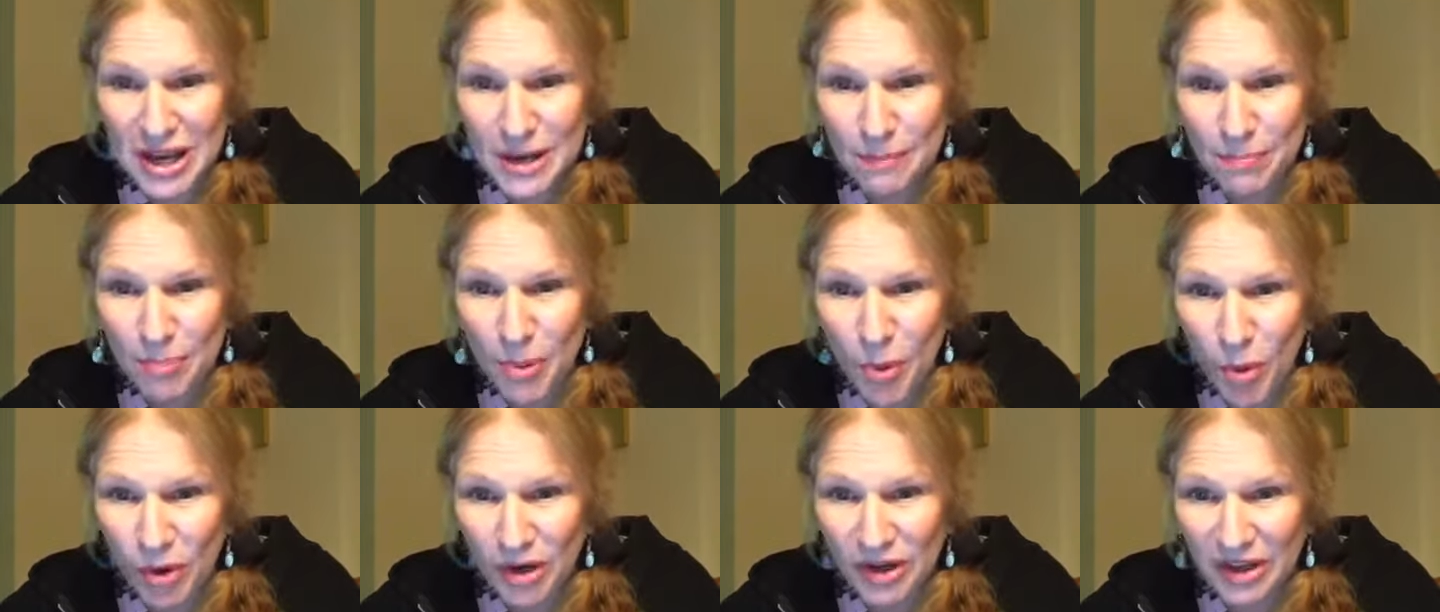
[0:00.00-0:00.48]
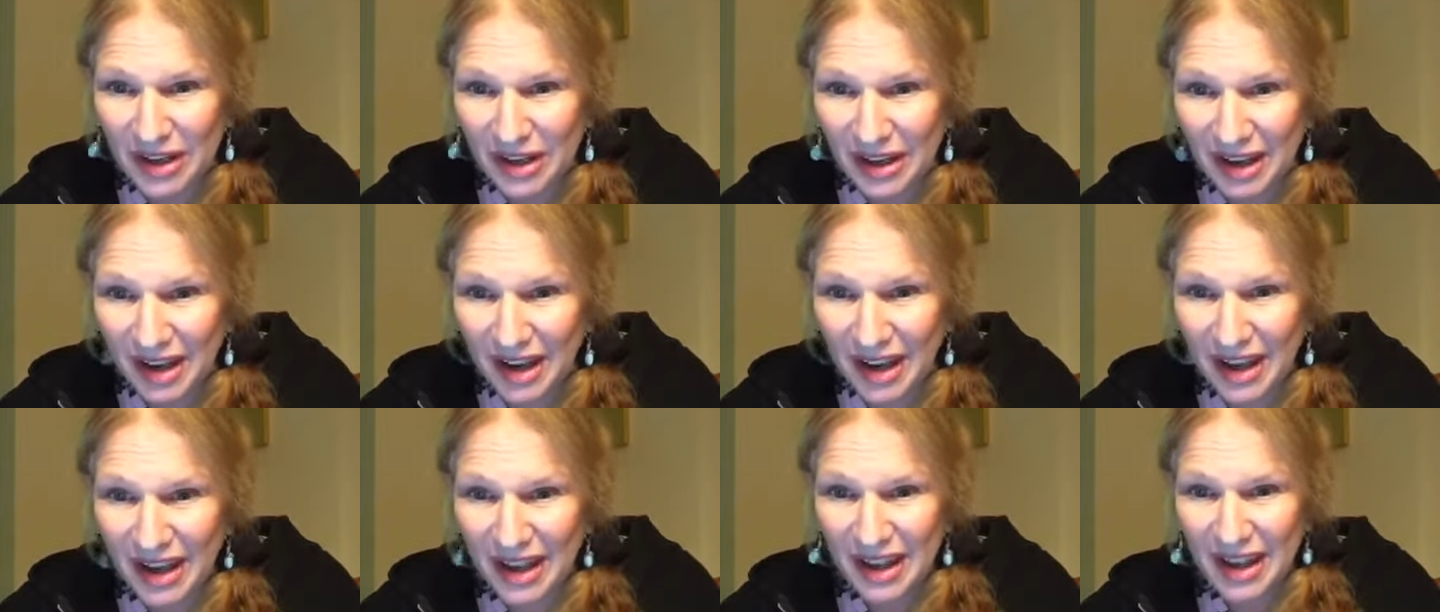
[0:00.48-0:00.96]

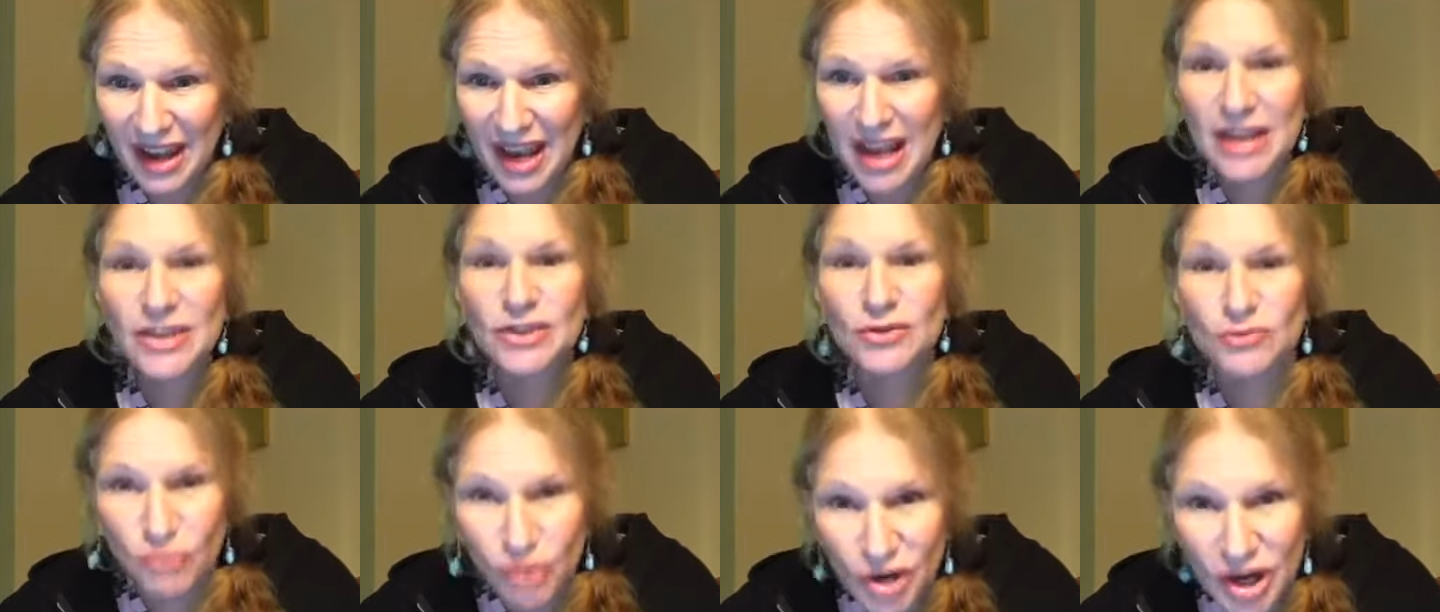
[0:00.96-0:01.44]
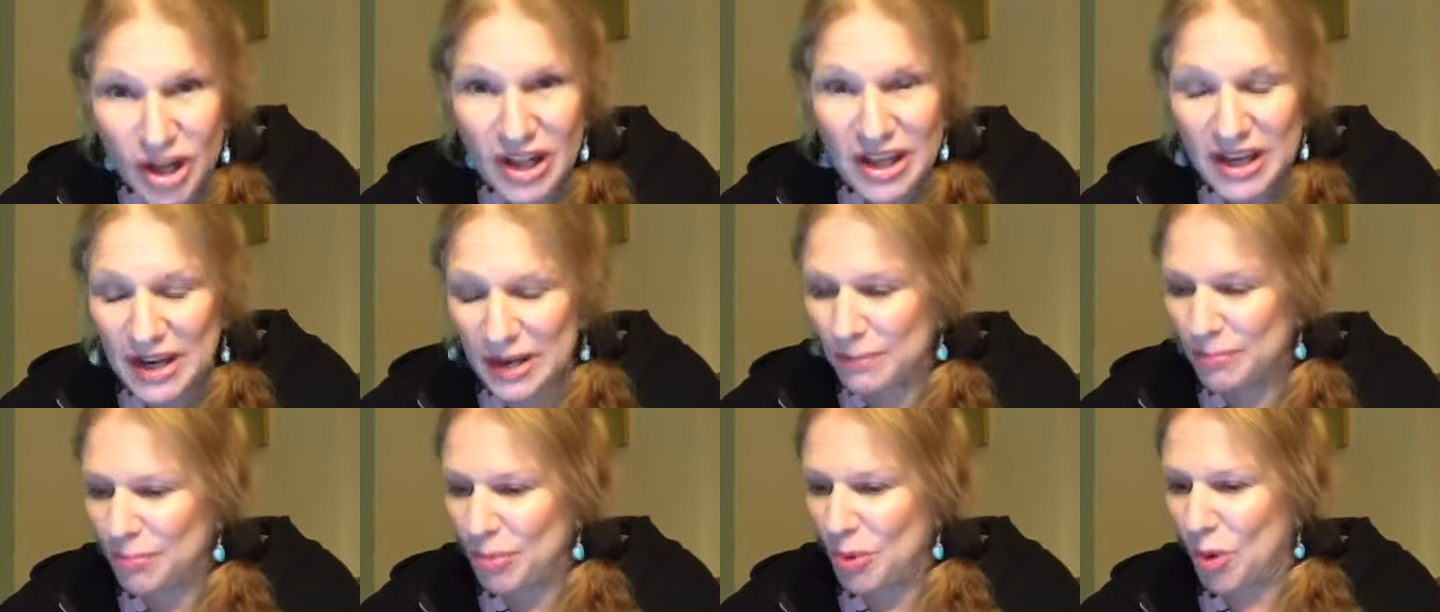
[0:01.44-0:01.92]
important. It's
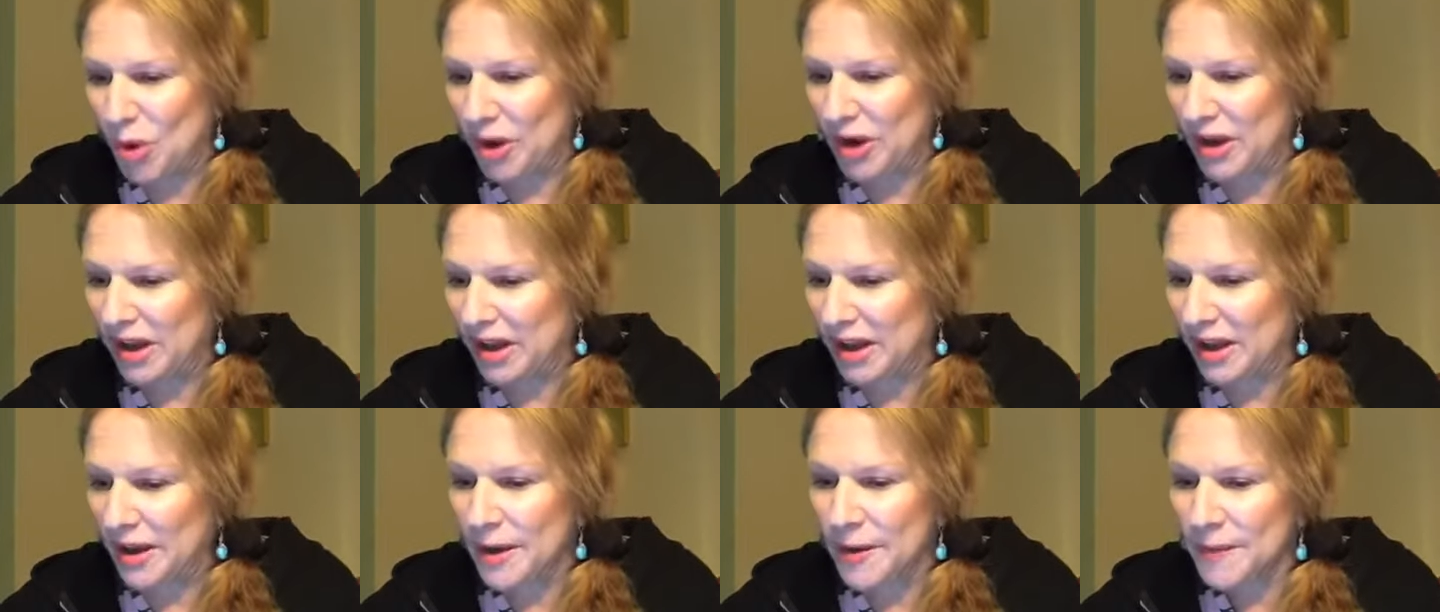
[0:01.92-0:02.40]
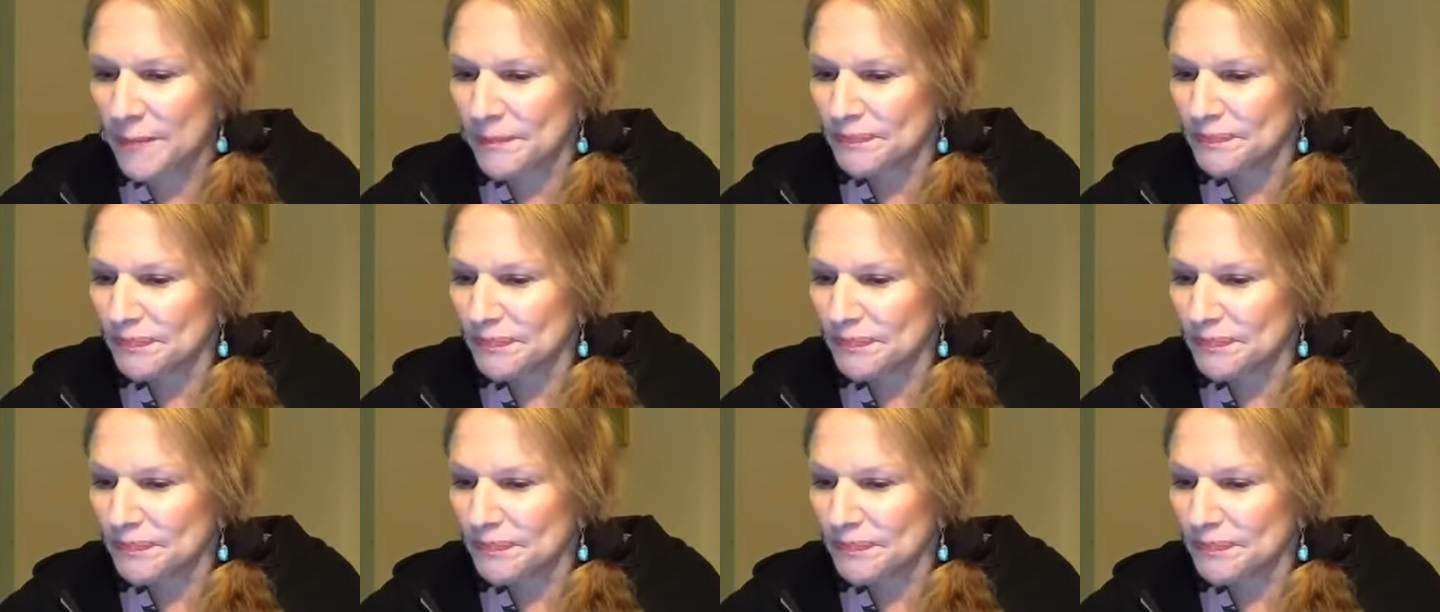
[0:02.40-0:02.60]
really important.